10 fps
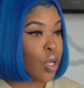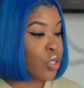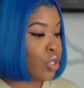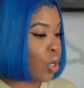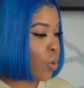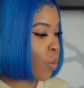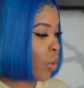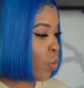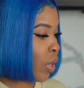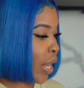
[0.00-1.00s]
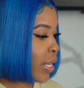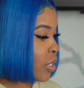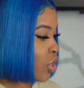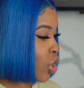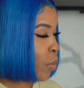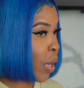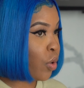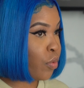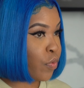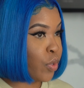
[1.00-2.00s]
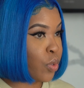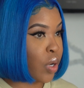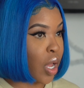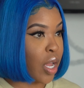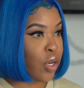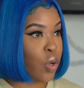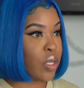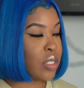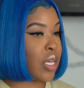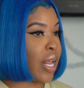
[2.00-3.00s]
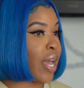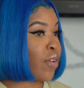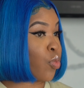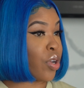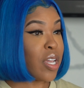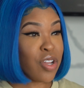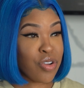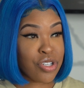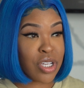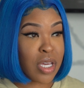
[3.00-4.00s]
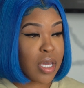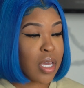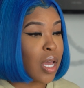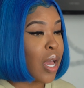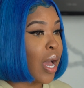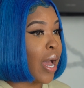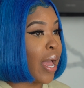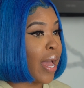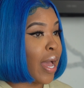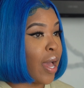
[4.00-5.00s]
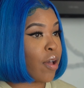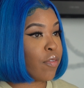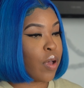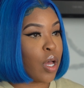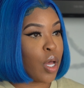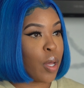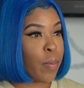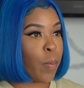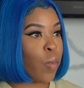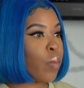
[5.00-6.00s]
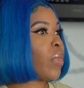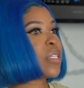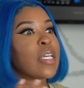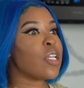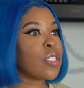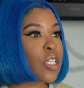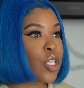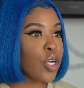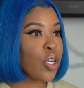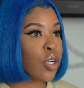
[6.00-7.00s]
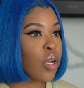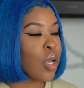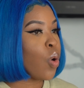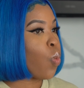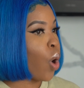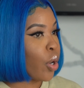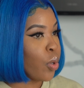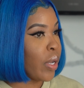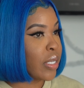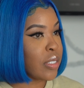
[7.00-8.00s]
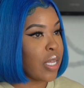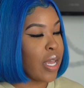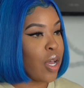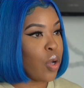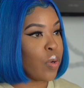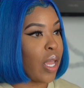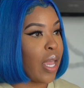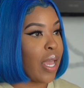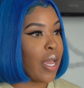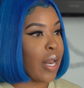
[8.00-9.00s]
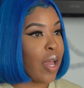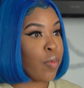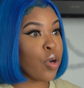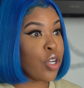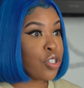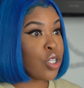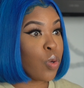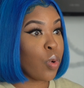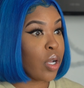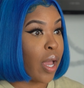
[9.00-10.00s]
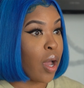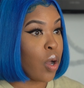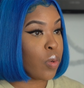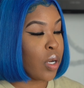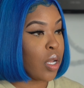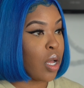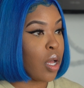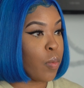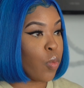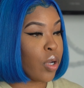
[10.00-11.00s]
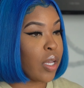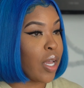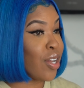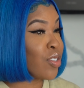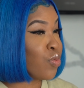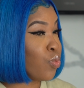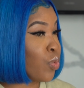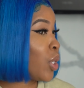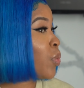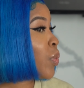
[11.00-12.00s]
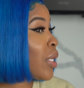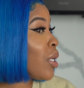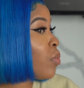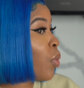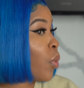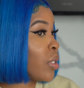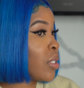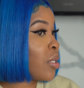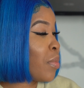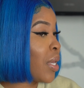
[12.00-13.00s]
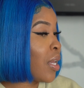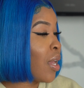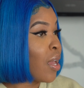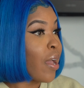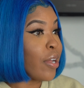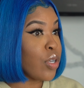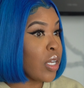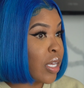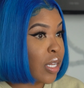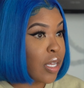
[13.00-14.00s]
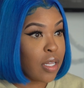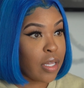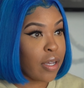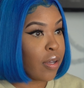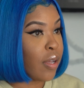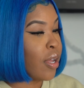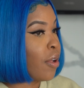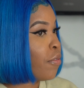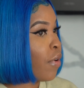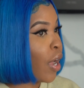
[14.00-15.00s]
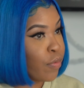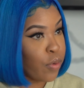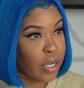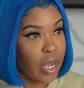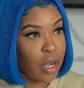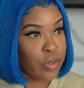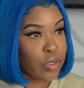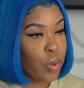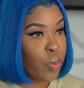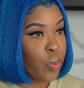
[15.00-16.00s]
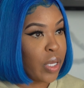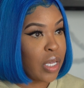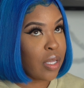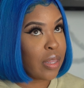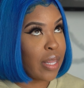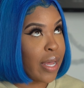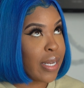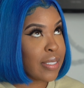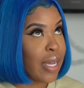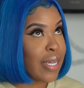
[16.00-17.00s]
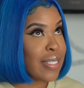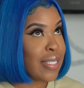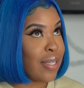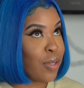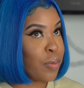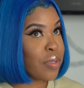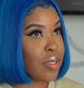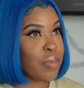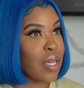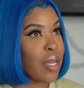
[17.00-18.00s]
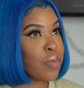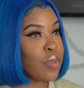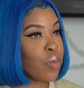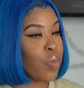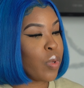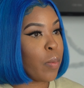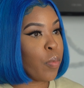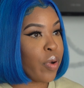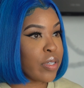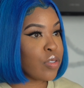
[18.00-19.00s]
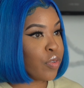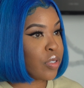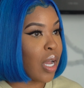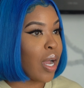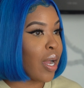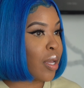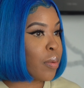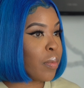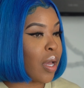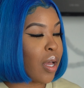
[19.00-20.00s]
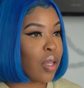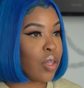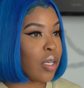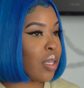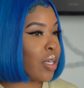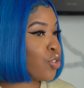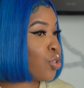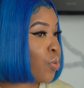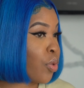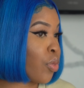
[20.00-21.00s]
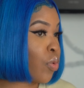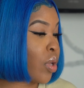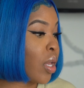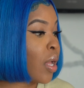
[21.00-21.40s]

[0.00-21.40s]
So when I cook my own food, I notice that I have more energy, I have, my skin is clear, water weight is down, and I have more energy to work out. Working out is really, really important to me. I try to get in like 5 workouts a week. That is ideal, but sometimes when I'm pressed for time, I only get like 2 or 3.